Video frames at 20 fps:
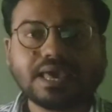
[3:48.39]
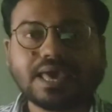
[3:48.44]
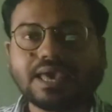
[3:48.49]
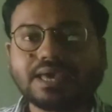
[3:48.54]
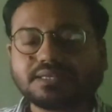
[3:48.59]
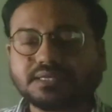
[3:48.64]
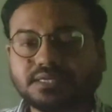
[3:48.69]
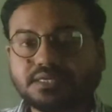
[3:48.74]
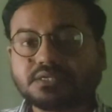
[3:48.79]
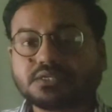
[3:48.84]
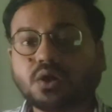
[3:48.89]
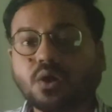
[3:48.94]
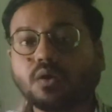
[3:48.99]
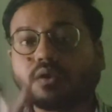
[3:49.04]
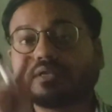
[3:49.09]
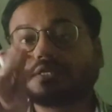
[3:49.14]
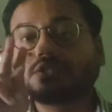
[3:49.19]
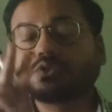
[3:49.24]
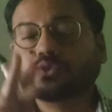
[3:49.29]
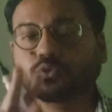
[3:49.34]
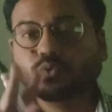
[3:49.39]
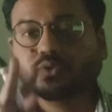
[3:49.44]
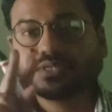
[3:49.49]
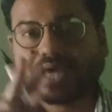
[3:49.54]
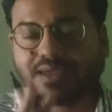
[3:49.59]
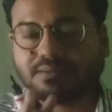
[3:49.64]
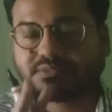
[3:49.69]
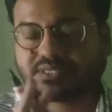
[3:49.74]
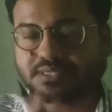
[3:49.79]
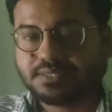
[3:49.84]
and eat only 2
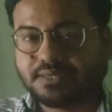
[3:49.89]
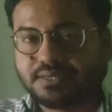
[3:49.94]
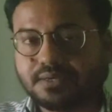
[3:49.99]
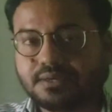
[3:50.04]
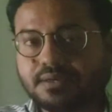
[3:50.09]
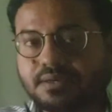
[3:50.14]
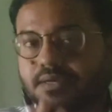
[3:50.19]
times a day.